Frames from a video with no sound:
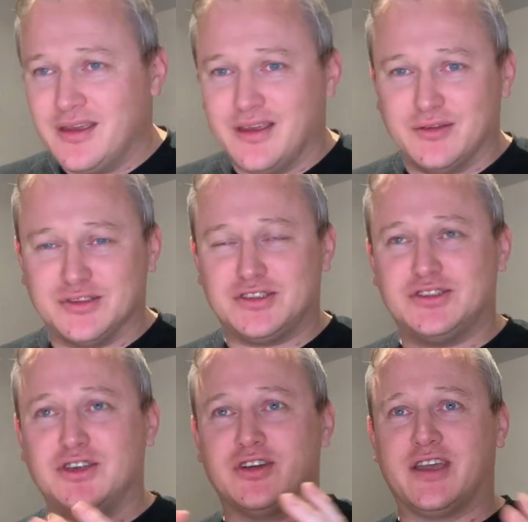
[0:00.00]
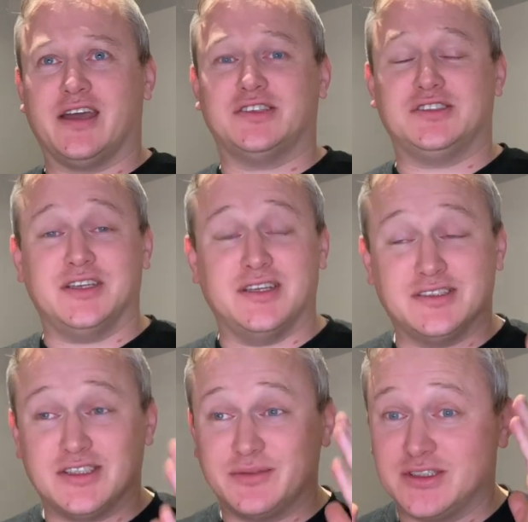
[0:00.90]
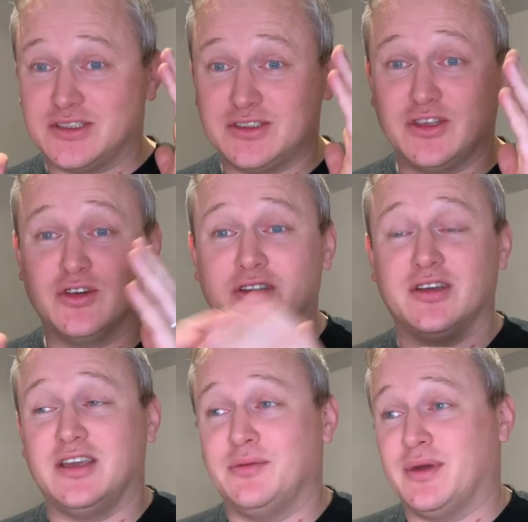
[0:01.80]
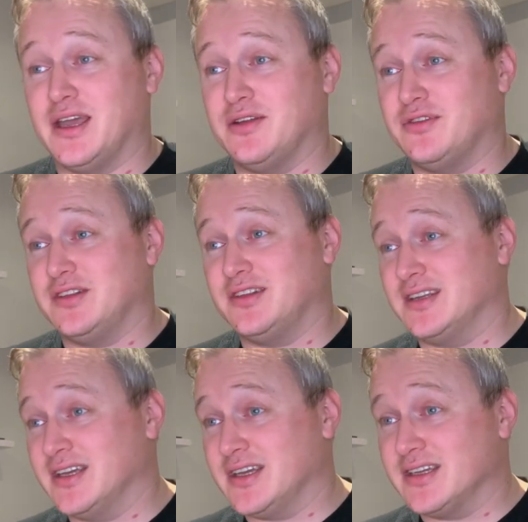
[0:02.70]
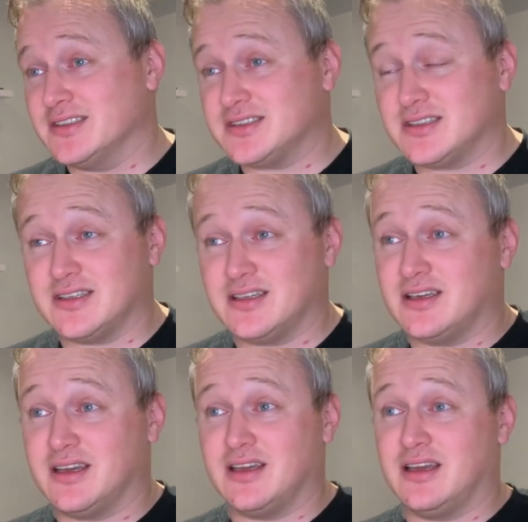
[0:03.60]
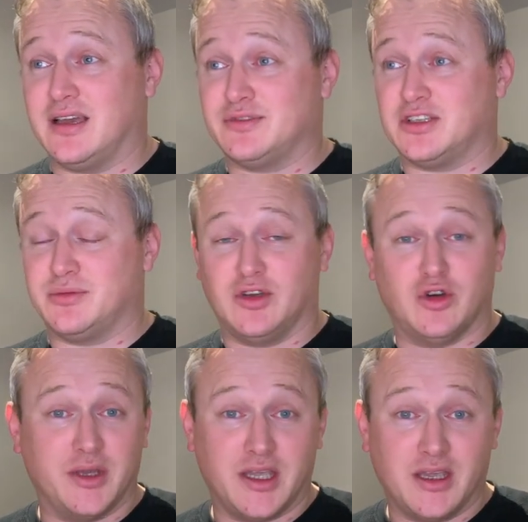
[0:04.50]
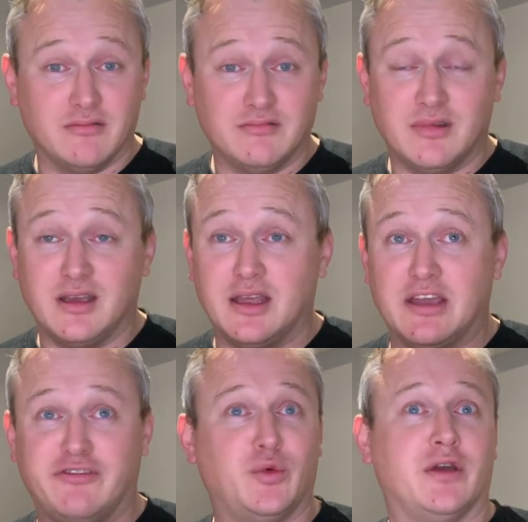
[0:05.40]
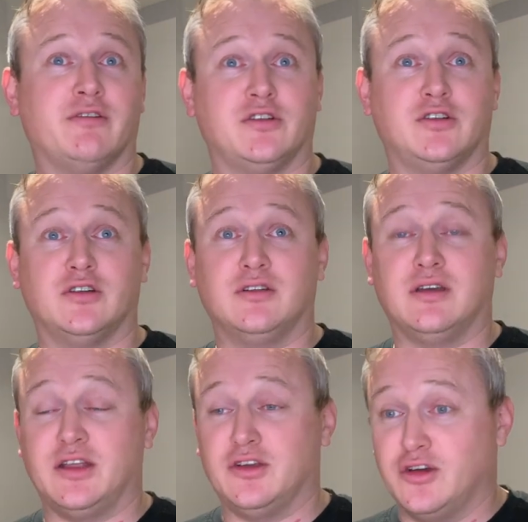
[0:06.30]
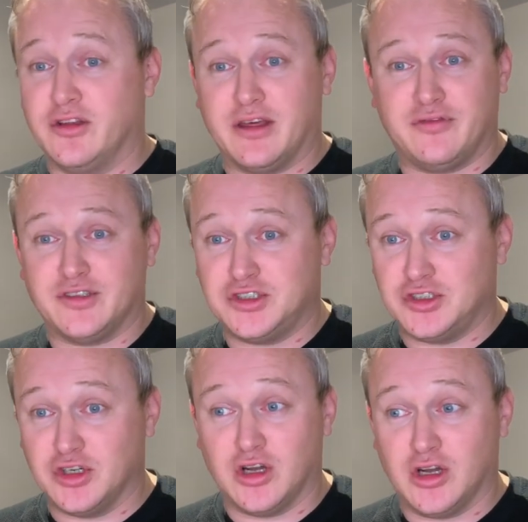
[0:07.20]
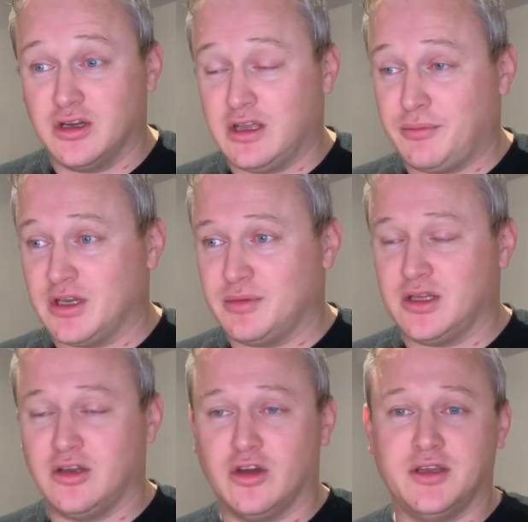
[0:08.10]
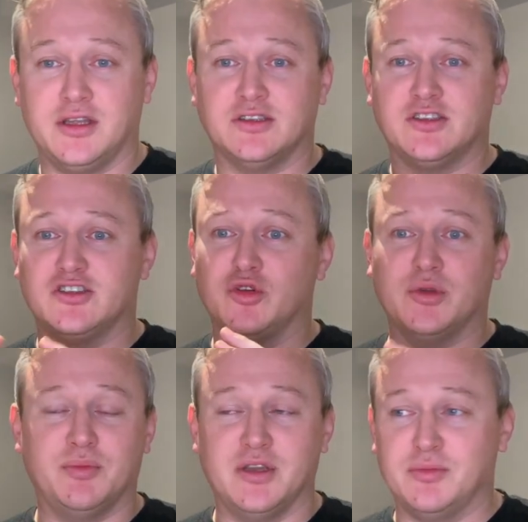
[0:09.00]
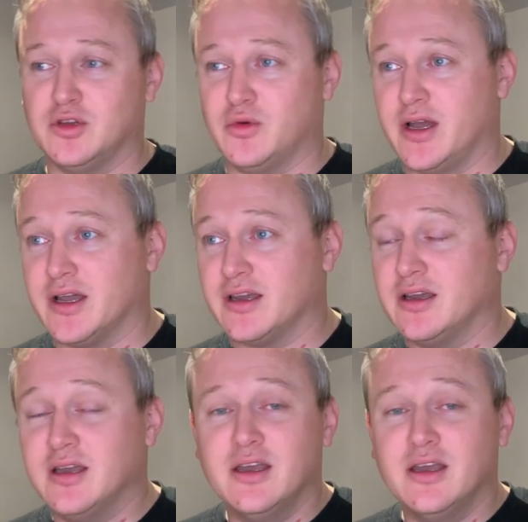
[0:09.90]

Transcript: It was so catchy. It's going to be stuck in my head for days. I'm just going to be humming it everywhere I go. I know that for sure. I'm going to be annoying so many people at work.